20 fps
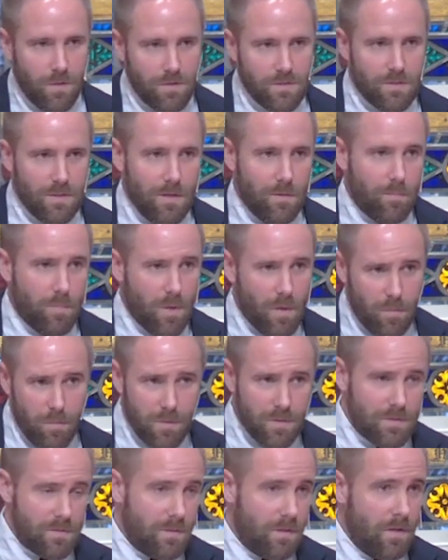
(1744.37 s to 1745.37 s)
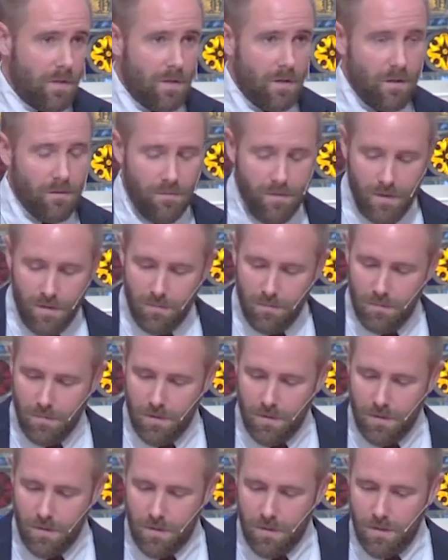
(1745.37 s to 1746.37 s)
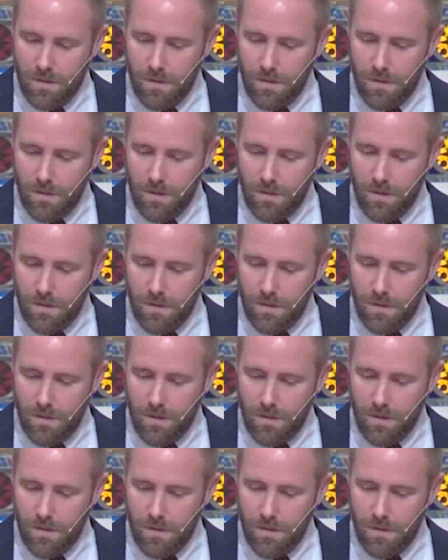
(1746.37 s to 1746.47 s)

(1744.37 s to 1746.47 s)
the person and purpose of Him.